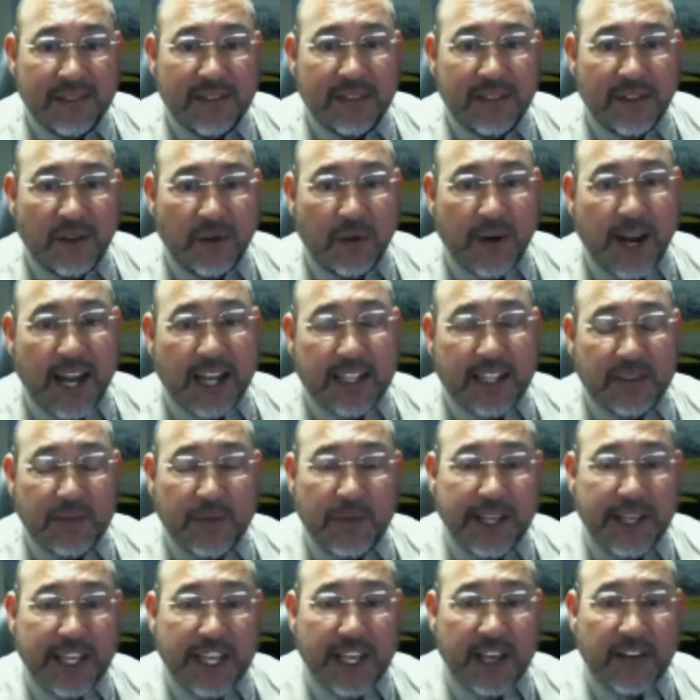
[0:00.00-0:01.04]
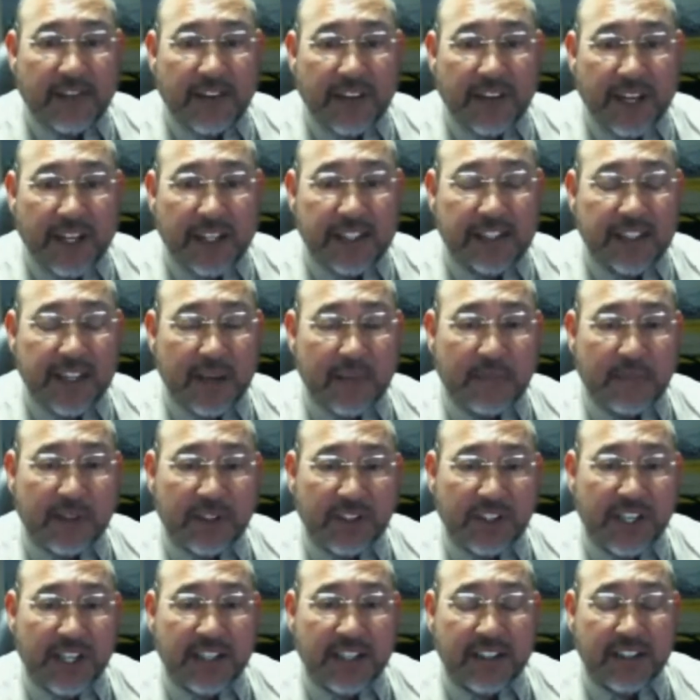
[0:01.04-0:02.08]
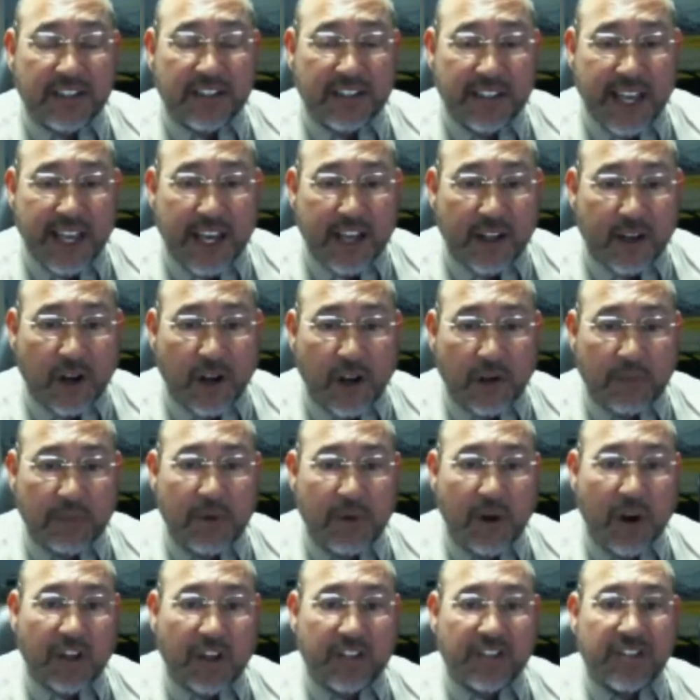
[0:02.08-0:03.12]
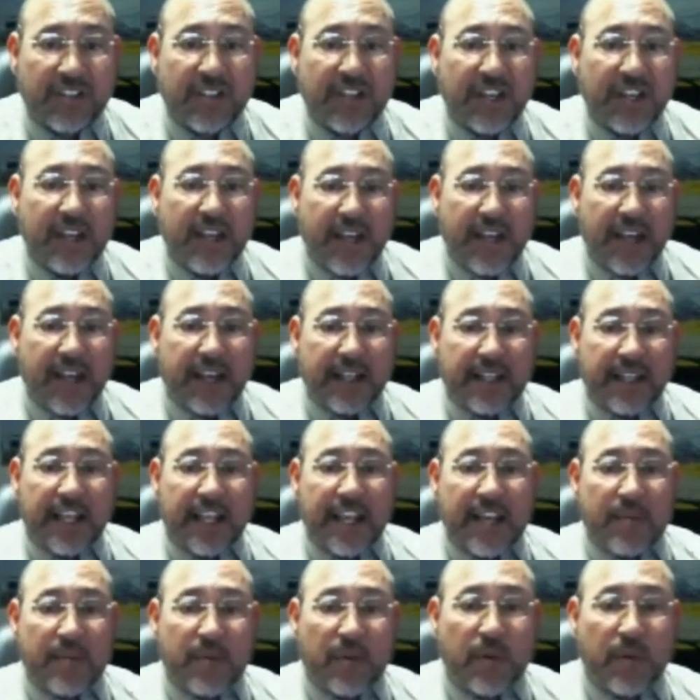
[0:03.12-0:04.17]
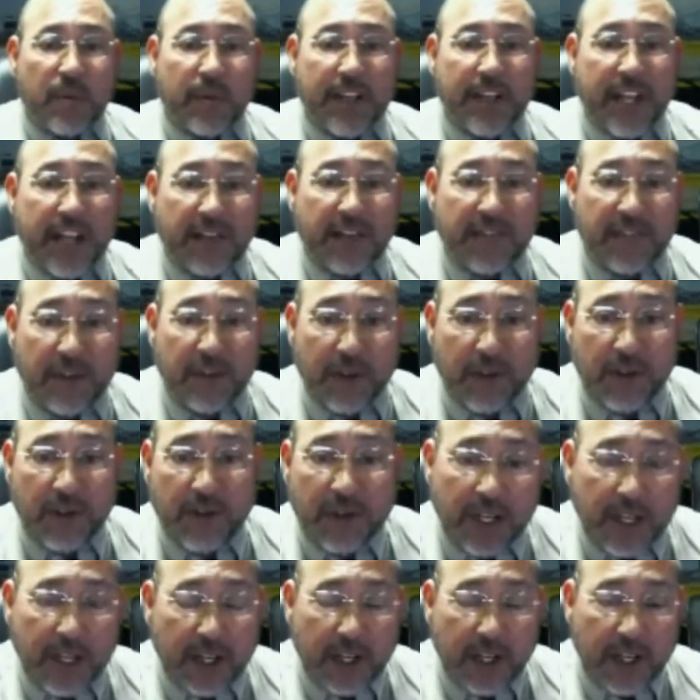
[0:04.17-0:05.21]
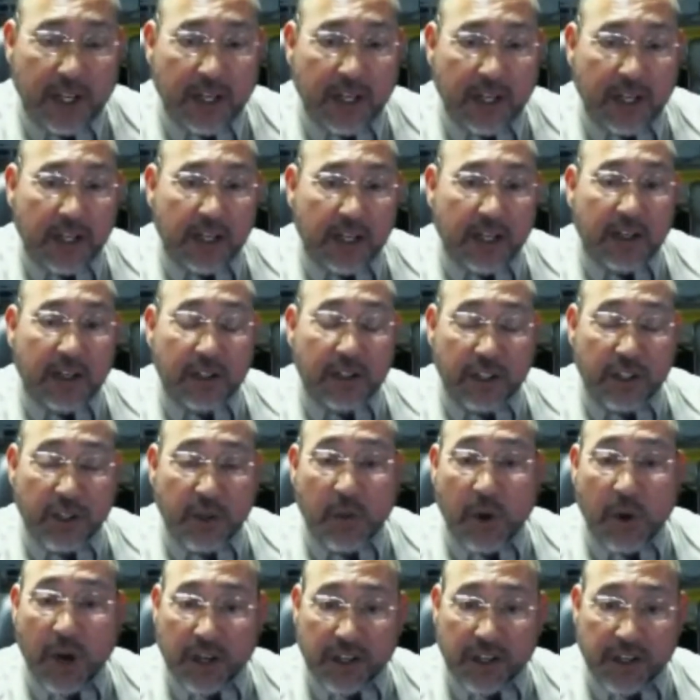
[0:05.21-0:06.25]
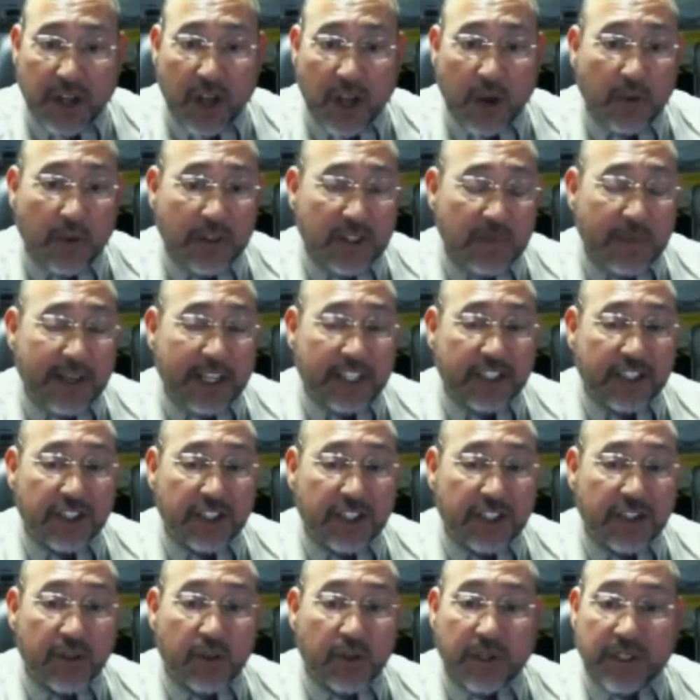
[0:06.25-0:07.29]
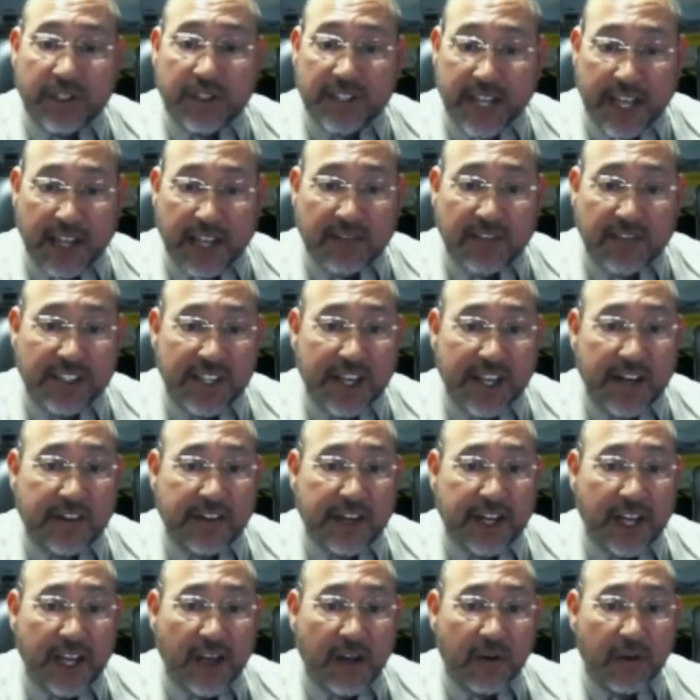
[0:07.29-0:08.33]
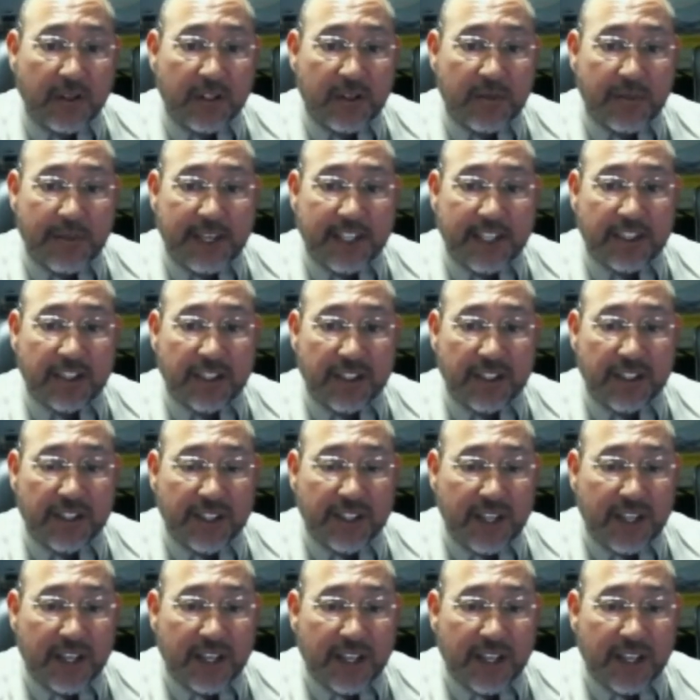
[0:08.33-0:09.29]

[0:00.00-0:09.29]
Correct. We give a 10% discount on parts and labor whenever You Ought to Know is mentioned or Dave Serio is mentioned.